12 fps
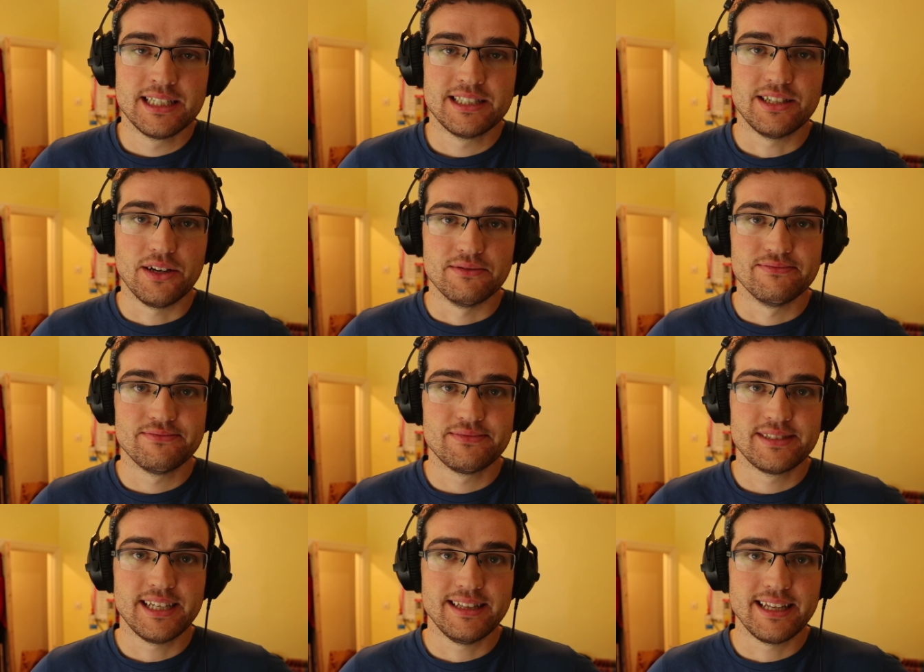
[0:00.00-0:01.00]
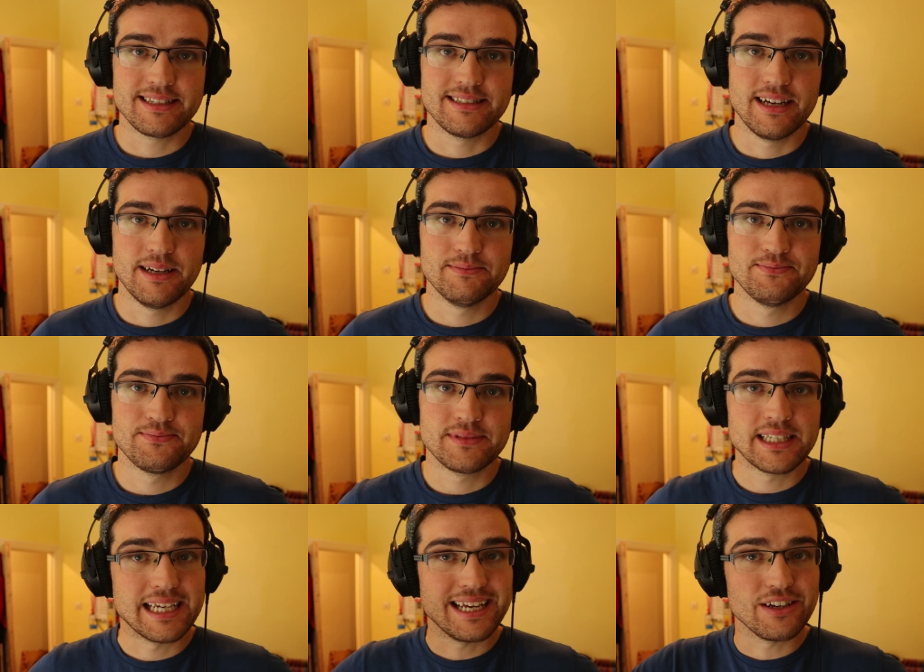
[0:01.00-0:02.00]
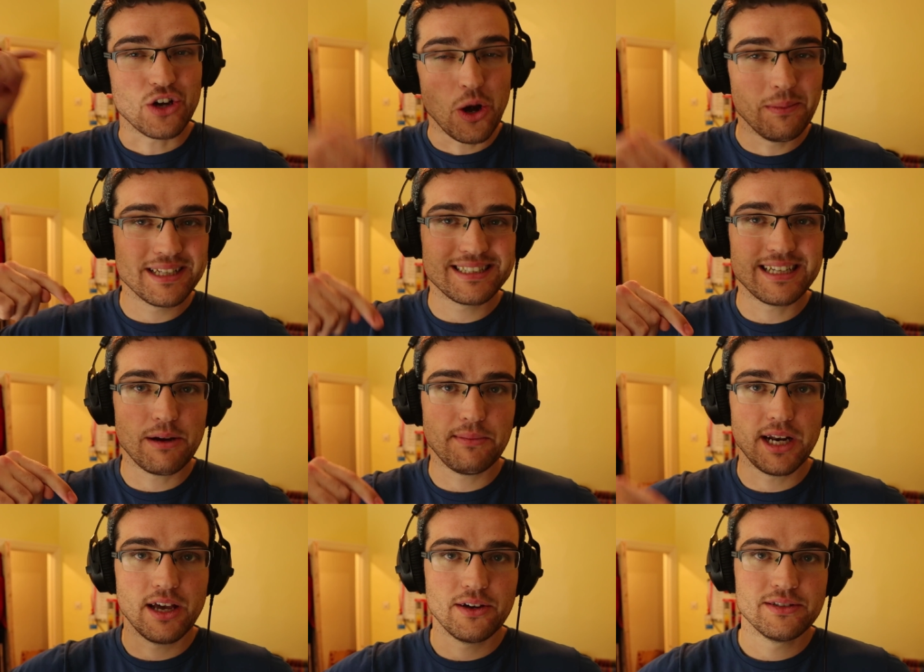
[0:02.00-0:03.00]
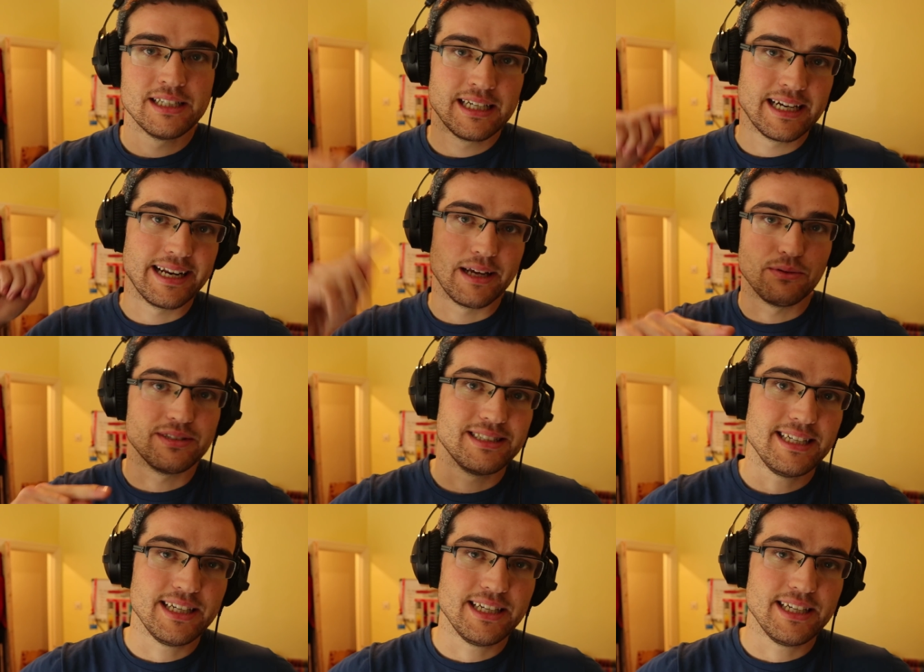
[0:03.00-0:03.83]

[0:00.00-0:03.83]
So, till next time, get your comments down below, and I will see